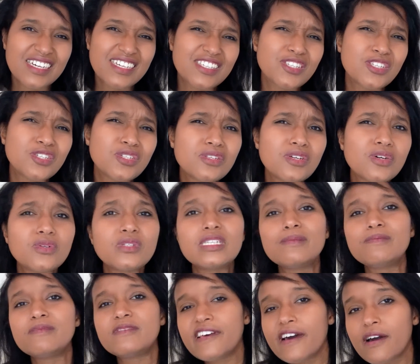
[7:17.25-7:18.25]
You know
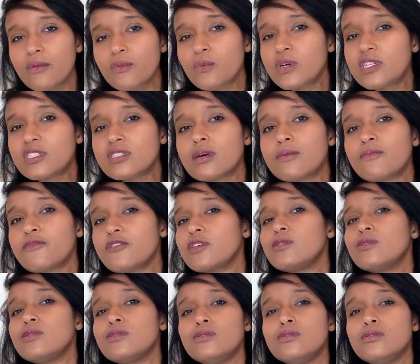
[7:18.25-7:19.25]
deep down when
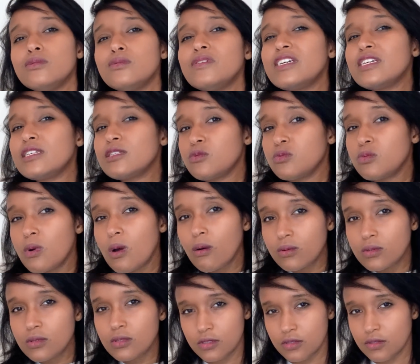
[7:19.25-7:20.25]
something you do is
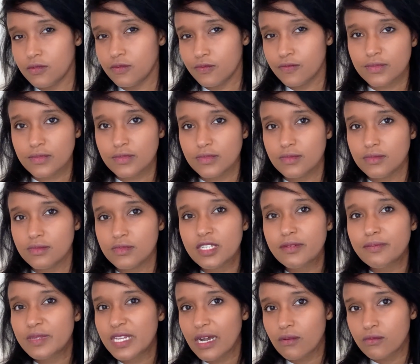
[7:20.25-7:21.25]
wrong.
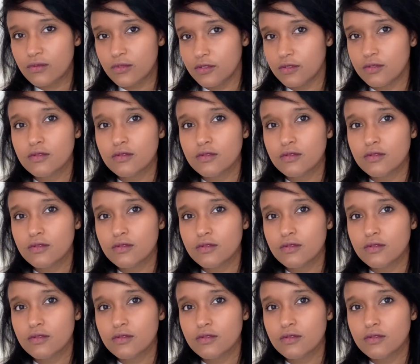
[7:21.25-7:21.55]
Deep down.